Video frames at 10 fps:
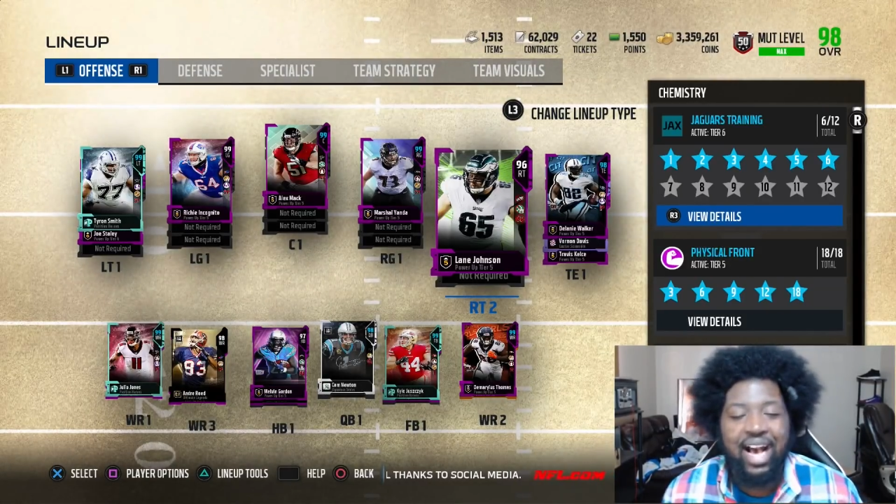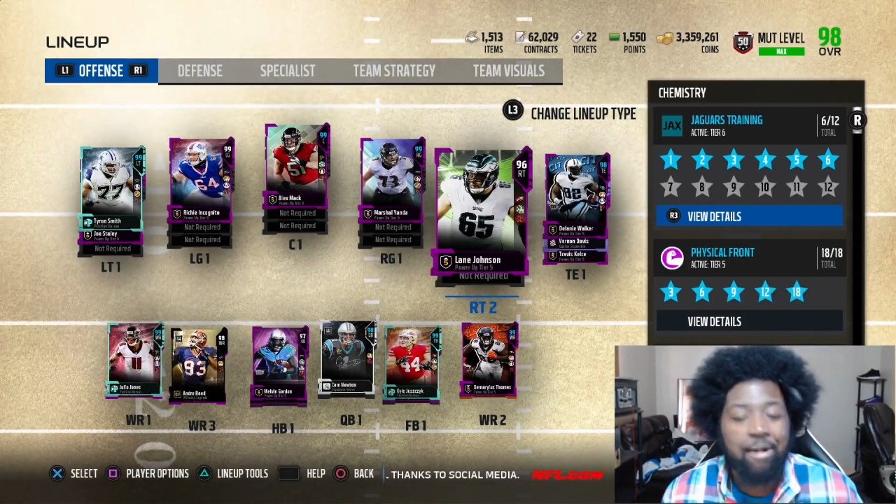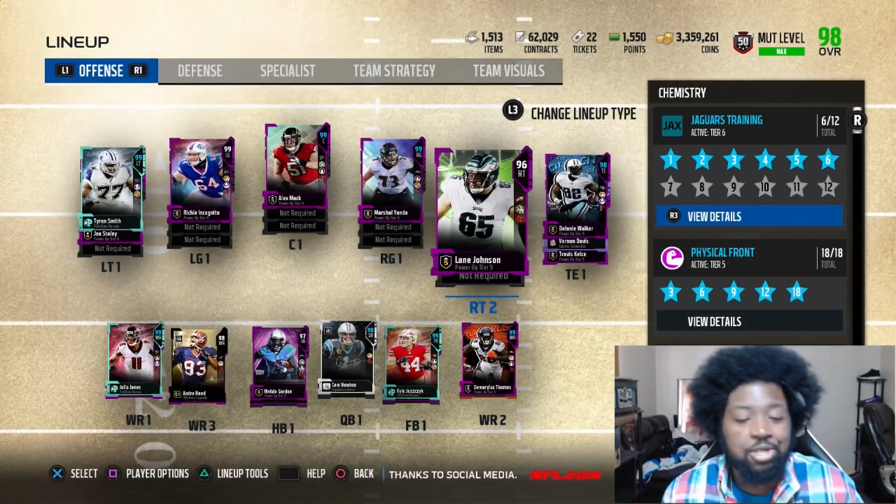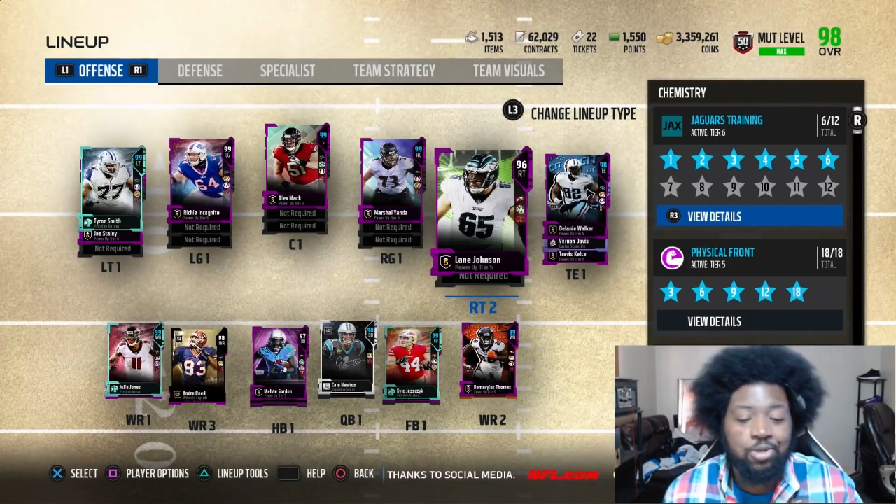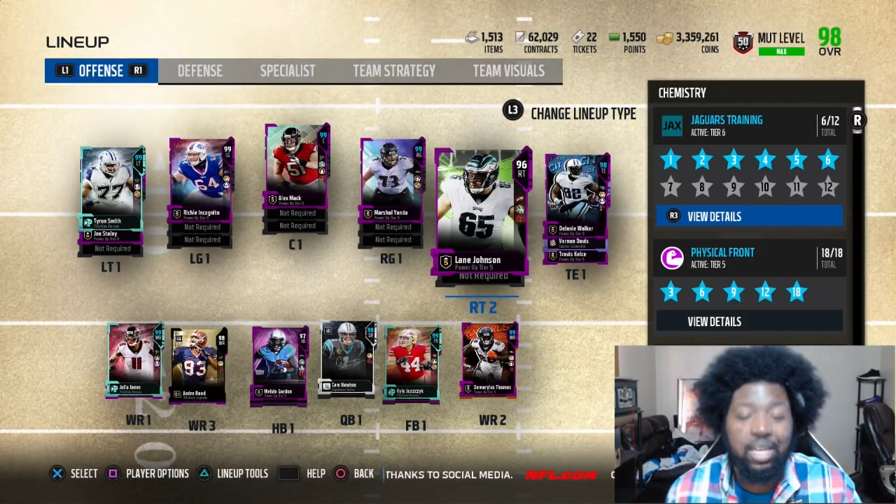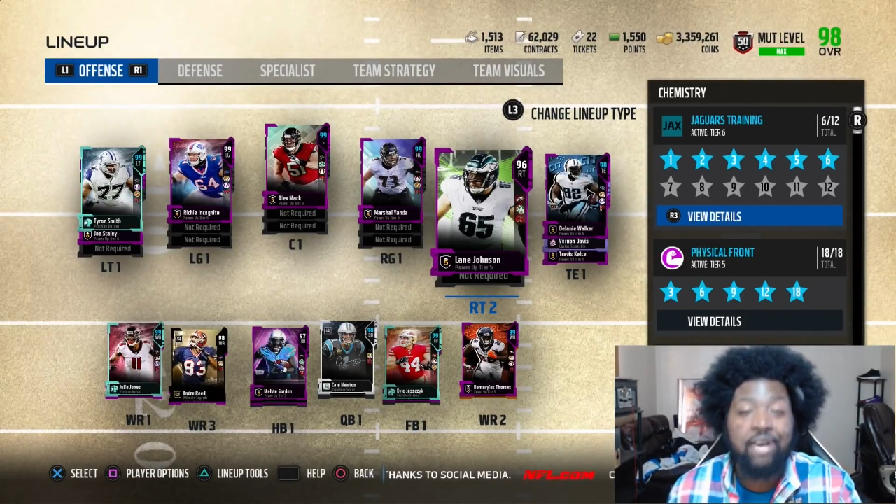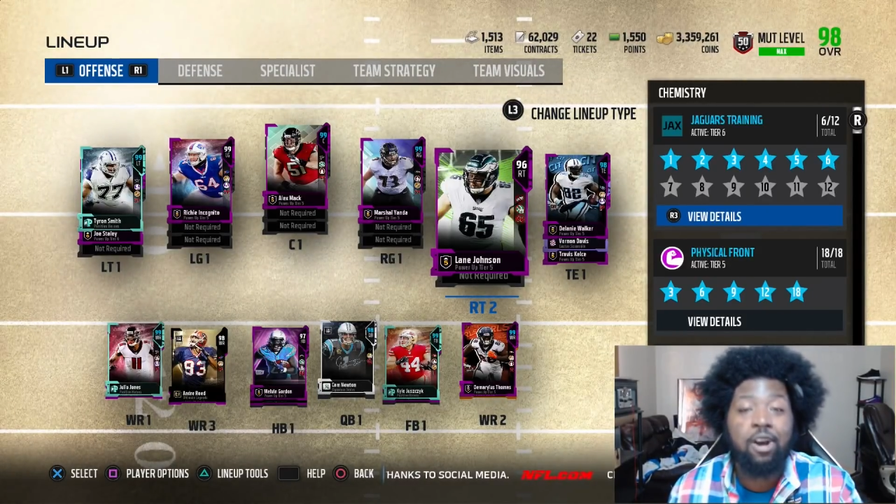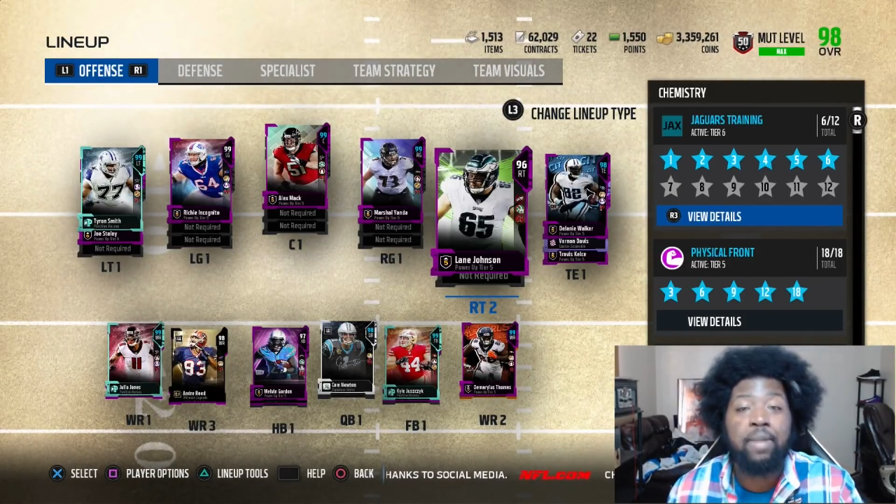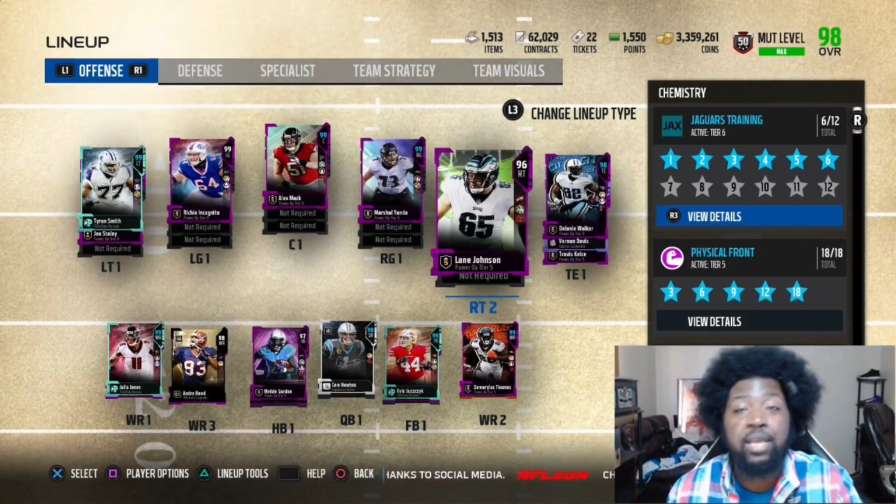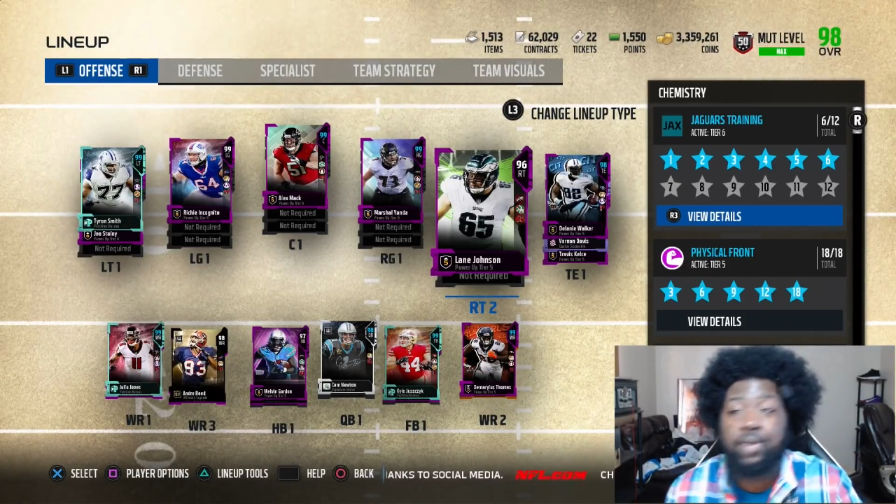I was really
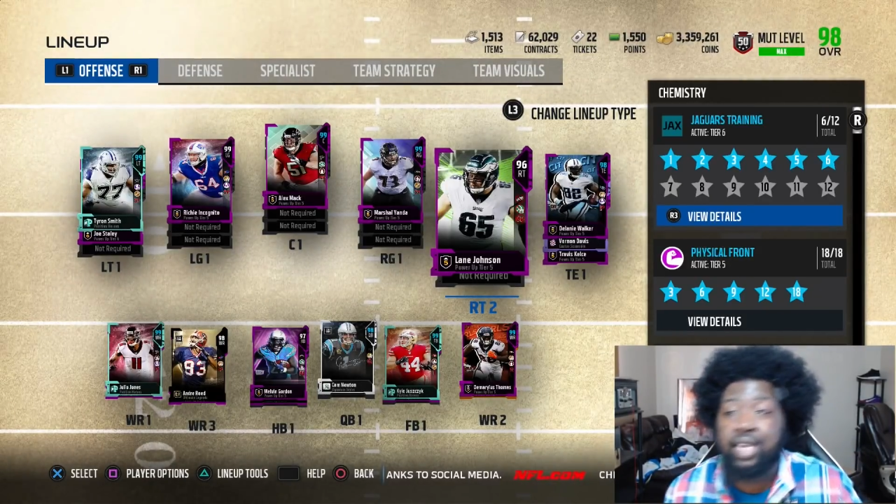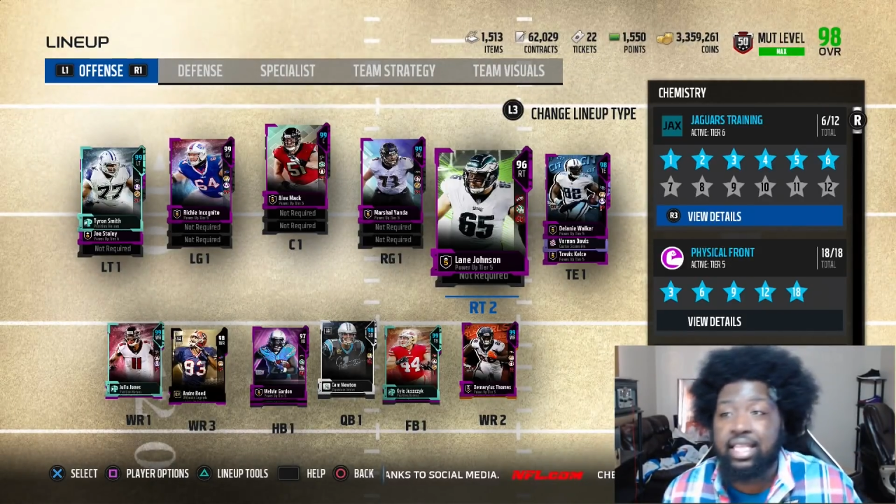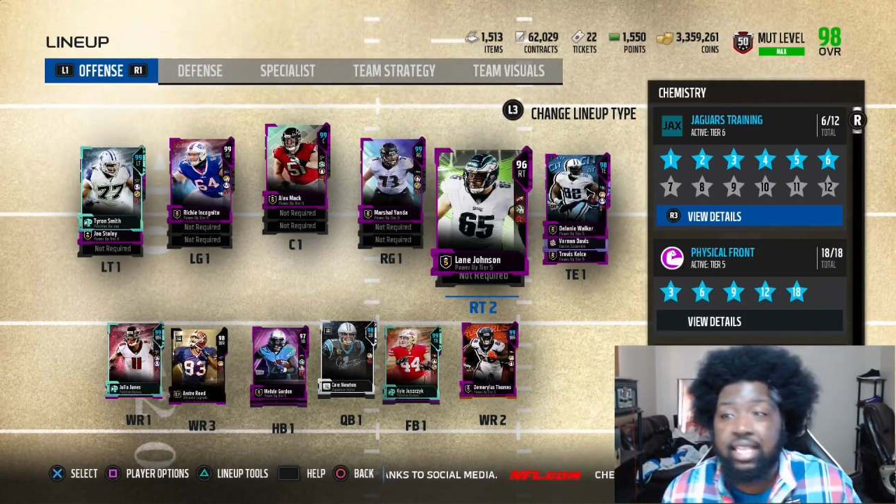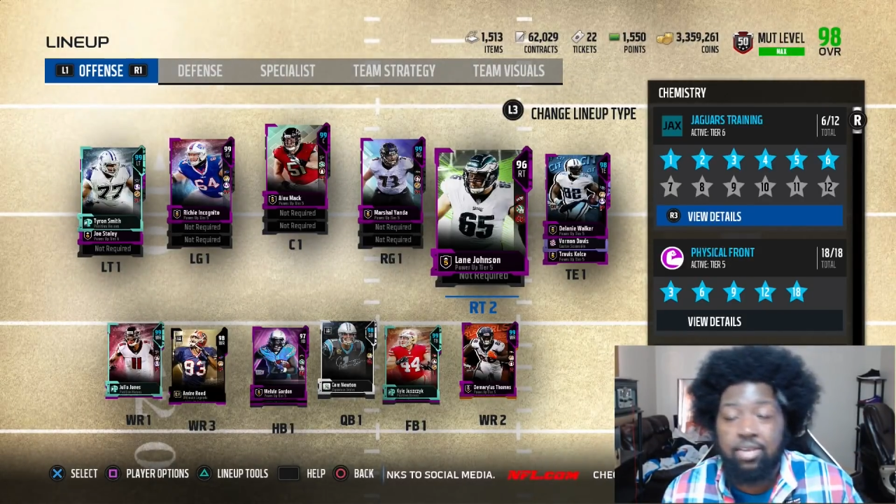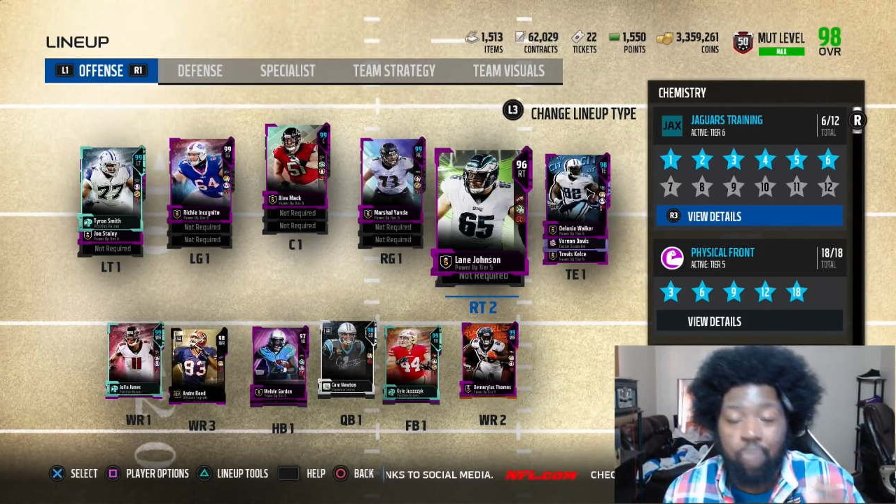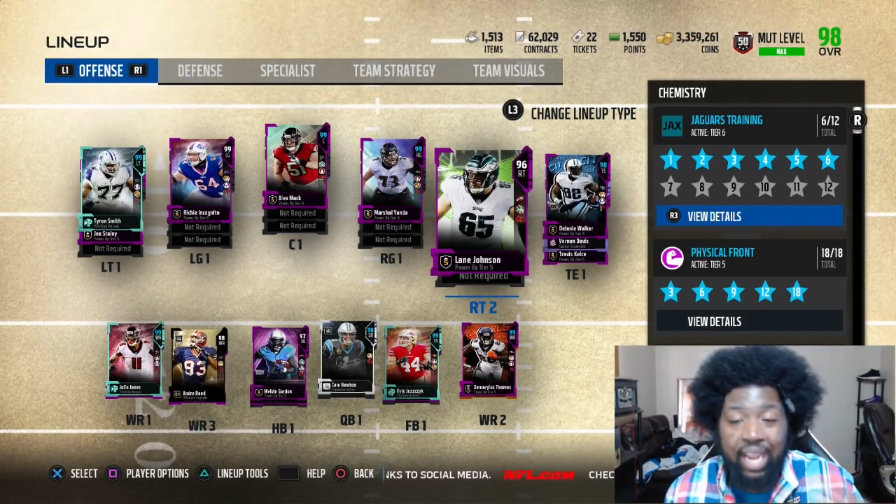hoping he would get the